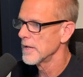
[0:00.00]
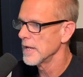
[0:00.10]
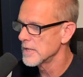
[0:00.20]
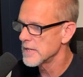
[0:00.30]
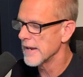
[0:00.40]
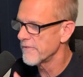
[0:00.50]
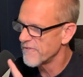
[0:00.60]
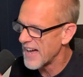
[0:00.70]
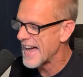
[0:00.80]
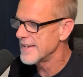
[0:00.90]
Instead,
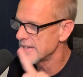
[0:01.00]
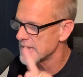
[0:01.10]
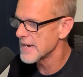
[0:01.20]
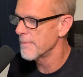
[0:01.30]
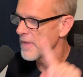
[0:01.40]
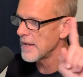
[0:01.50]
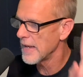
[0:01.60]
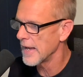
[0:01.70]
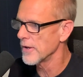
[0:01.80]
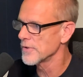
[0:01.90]
find something
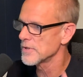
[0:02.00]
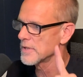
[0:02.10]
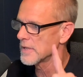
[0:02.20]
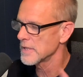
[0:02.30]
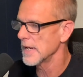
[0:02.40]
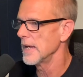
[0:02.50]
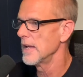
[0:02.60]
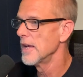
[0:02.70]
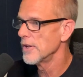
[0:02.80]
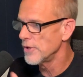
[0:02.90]
else to say.
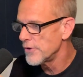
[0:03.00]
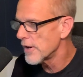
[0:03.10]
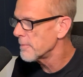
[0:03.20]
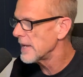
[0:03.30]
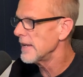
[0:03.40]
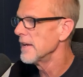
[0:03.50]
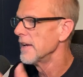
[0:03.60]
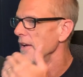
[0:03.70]
You know me.